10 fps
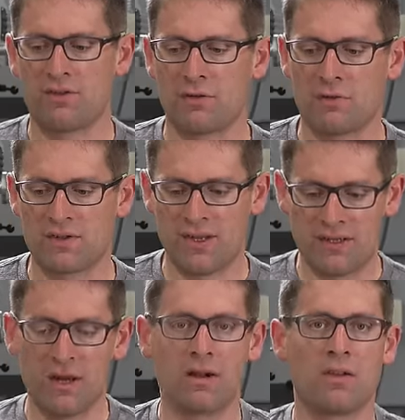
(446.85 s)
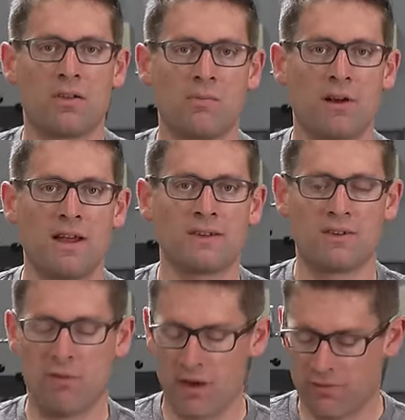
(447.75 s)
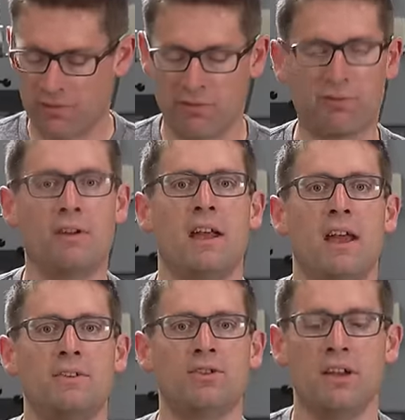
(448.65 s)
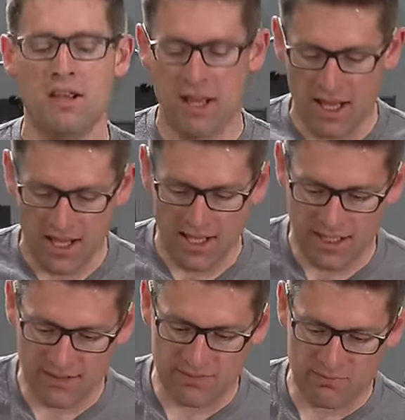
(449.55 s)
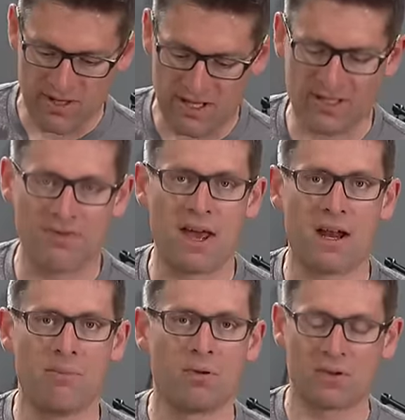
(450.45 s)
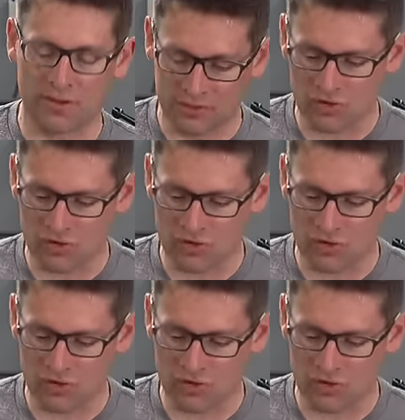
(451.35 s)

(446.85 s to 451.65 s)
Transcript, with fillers: towards the interior of the press, away from the front edge. And because of that, I put a little